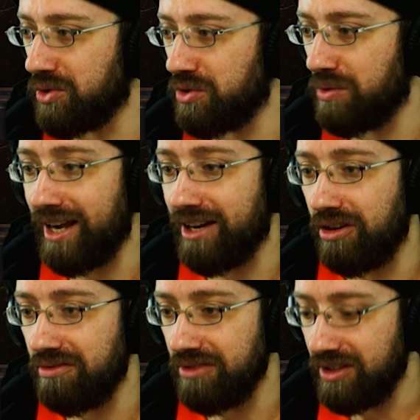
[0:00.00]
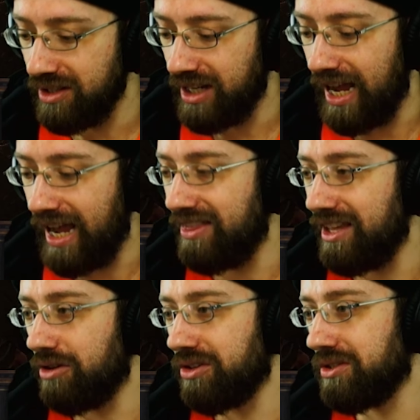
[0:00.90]
lose track of, and
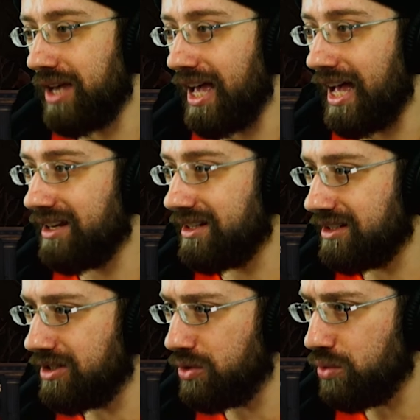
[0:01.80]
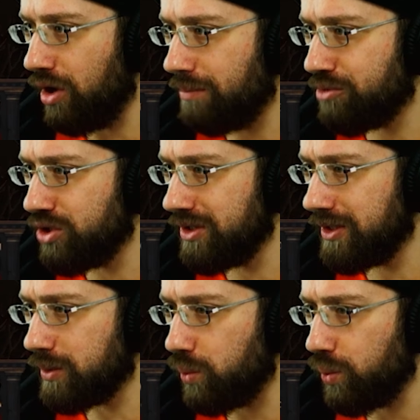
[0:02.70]
they also added new
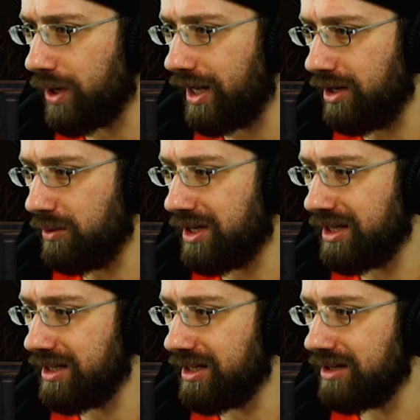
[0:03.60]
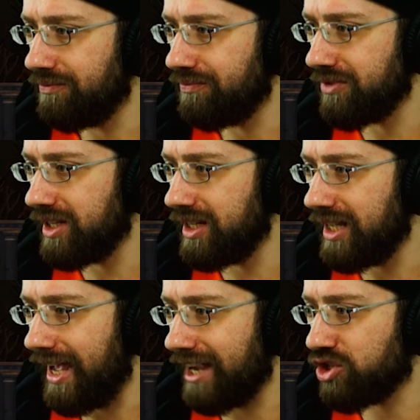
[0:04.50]
options where you can
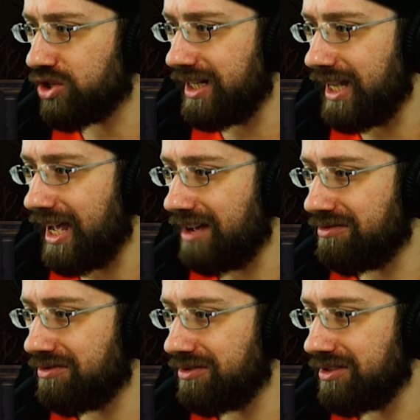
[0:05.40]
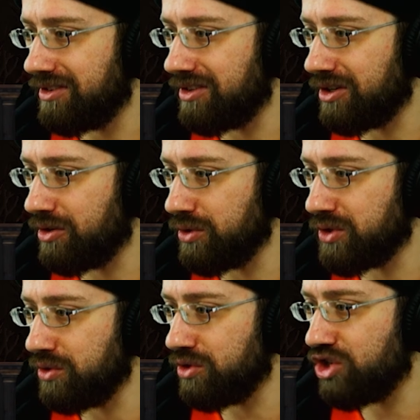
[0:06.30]
actually have the
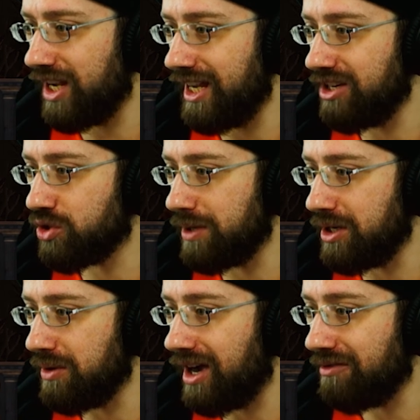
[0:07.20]
cursor change when you